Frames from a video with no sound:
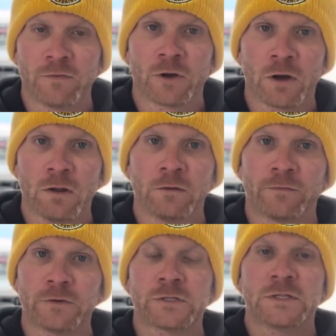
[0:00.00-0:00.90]
They're calling
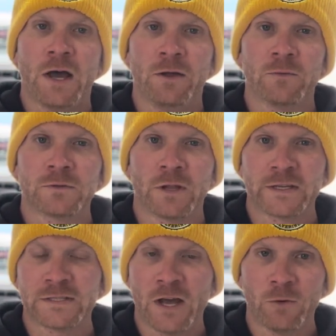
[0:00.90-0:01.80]
for
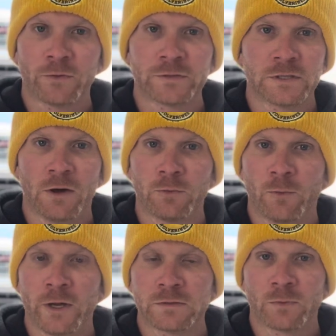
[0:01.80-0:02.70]

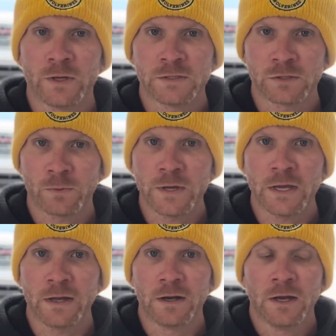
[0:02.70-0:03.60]
southwest winds this weekend.